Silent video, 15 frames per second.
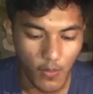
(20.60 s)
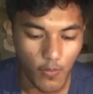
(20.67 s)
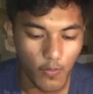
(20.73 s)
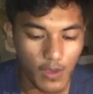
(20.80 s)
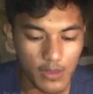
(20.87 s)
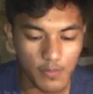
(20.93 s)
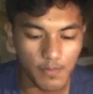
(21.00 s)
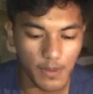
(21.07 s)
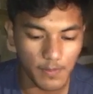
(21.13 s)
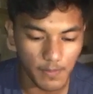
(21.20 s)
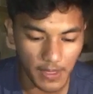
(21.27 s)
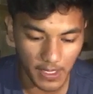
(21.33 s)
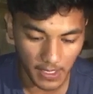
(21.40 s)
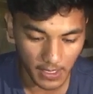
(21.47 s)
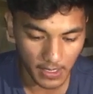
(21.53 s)
What
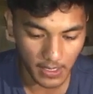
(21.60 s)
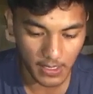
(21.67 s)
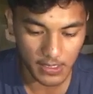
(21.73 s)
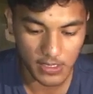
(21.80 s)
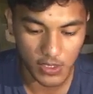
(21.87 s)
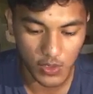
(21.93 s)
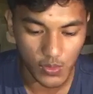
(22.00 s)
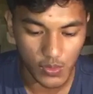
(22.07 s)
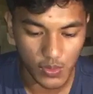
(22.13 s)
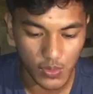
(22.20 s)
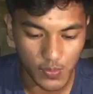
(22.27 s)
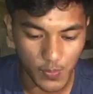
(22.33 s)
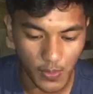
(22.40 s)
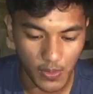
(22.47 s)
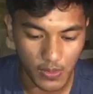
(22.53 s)
PPE is used
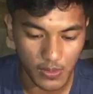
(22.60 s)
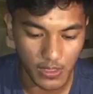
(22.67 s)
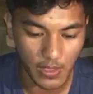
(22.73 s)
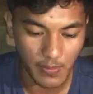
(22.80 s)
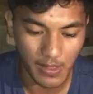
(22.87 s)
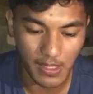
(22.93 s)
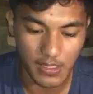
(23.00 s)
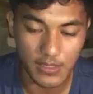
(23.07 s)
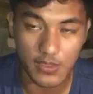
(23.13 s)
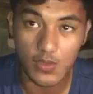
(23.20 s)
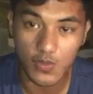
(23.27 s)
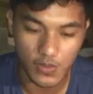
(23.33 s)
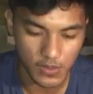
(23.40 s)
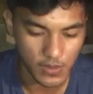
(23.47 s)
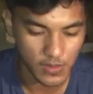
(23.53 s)
for chemical
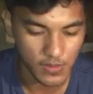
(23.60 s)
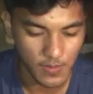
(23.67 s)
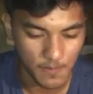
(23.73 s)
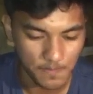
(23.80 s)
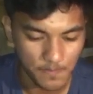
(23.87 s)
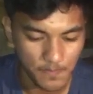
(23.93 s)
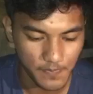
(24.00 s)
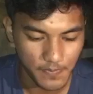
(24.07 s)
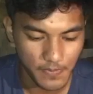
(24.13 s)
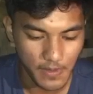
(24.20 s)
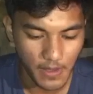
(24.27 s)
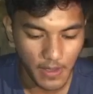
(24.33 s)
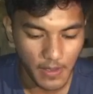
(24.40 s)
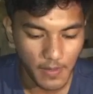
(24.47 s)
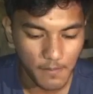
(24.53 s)
suits?
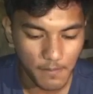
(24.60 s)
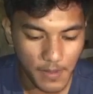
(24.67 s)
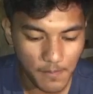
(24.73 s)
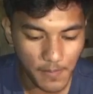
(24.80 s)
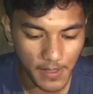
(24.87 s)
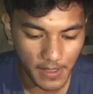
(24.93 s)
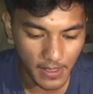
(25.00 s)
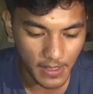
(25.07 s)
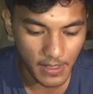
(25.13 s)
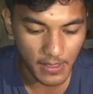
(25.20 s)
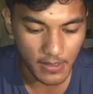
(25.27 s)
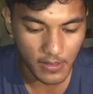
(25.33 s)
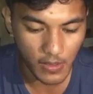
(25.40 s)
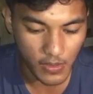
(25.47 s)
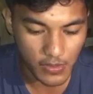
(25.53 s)
PPE
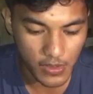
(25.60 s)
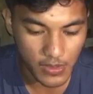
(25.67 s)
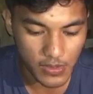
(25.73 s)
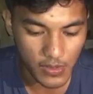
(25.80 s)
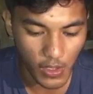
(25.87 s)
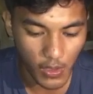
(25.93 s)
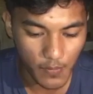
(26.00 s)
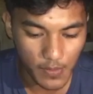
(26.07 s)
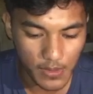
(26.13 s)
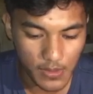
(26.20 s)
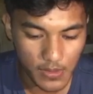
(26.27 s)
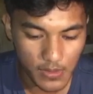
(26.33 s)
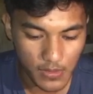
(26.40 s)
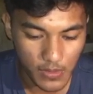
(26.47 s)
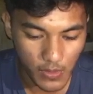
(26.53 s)
including
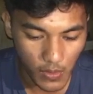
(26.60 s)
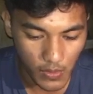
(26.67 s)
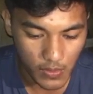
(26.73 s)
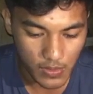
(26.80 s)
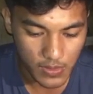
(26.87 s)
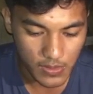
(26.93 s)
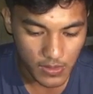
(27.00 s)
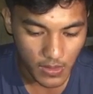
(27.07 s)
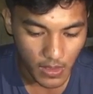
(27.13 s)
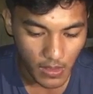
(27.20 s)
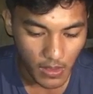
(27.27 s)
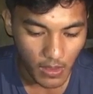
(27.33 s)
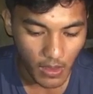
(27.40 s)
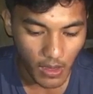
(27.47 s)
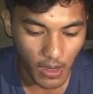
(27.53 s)
overalls,
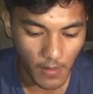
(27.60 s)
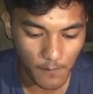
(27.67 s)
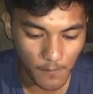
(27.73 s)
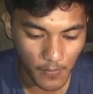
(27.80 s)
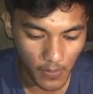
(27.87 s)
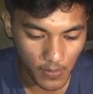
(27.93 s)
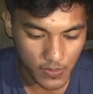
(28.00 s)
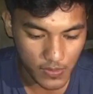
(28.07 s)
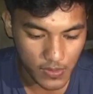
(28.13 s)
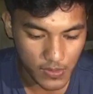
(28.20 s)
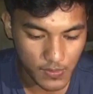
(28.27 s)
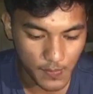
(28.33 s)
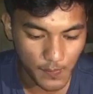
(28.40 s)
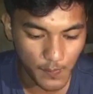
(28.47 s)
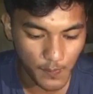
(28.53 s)
aprons,
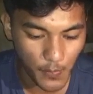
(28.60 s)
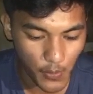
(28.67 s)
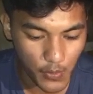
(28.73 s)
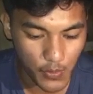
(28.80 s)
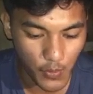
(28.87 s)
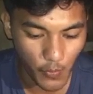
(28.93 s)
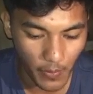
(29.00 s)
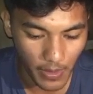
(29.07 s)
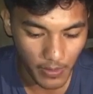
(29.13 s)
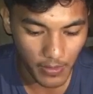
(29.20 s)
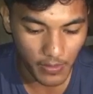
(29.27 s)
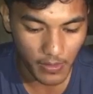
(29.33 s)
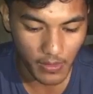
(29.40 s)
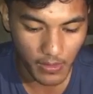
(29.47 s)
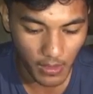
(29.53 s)

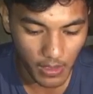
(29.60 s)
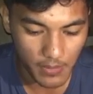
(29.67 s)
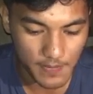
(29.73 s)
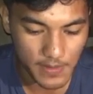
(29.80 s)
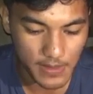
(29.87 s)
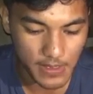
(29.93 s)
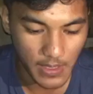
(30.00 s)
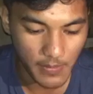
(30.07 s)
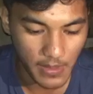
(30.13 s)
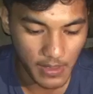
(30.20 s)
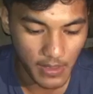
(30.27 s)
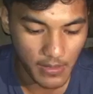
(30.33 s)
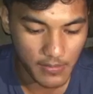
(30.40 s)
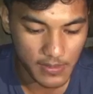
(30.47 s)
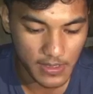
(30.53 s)
footwear, gloves,
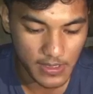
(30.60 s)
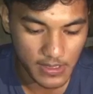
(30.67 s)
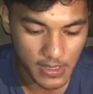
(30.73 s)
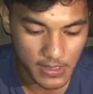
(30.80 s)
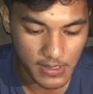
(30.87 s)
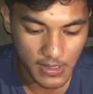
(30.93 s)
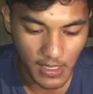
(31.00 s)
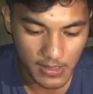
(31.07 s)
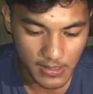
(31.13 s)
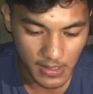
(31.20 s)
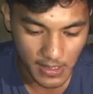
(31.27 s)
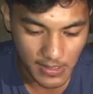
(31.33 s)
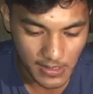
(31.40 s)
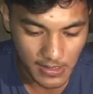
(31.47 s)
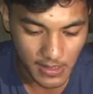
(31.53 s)
chemical resistant
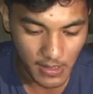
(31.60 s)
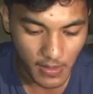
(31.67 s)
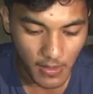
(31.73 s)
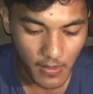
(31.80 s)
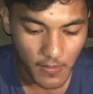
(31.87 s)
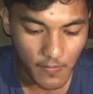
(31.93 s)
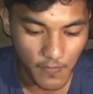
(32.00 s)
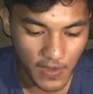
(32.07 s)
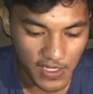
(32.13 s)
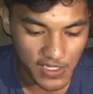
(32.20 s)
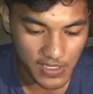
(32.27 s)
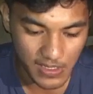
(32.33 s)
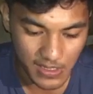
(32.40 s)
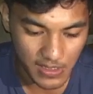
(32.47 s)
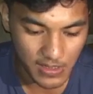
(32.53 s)
glasses, face
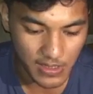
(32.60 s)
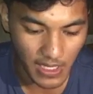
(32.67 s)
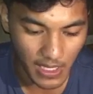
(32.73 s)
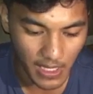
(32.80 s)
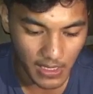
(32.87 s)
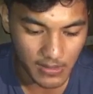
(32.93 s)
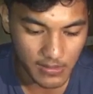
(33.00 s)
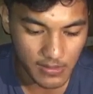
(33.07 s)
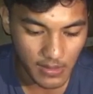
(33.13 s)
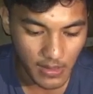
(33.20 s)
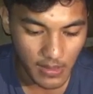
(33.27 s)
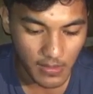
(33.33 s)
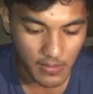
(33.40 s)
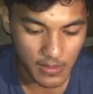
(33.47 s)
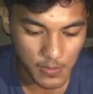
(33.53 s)
shield, and
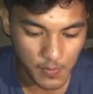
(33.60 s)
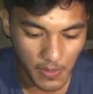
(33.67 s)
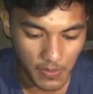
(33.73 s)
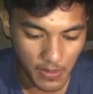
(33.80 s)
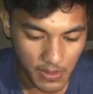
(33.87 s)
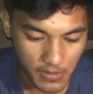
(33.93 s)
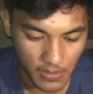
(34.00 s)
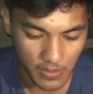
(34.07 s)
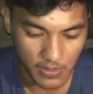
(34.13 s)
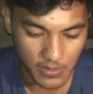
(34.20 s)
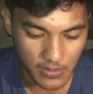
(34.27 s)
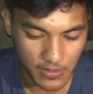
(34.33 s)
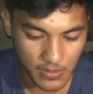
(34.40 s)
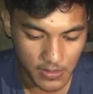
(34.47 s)
respirators